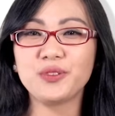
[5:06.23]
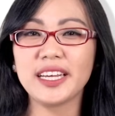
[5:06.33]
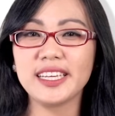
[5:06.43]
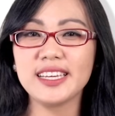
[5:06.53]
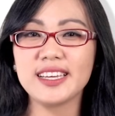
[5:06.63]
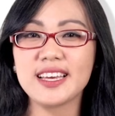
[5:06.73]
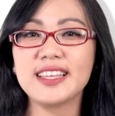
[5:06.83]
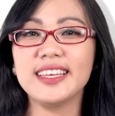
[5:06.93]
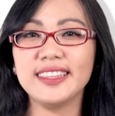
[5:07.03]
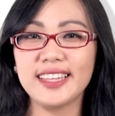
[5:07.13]
ready?
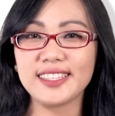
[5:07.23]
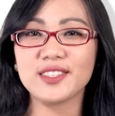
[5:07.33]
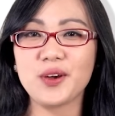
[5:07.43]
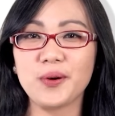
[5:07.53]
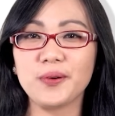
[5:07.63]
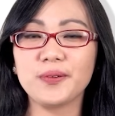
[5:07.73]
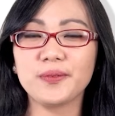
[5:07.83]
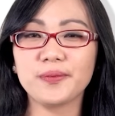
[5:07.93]
Then let's go.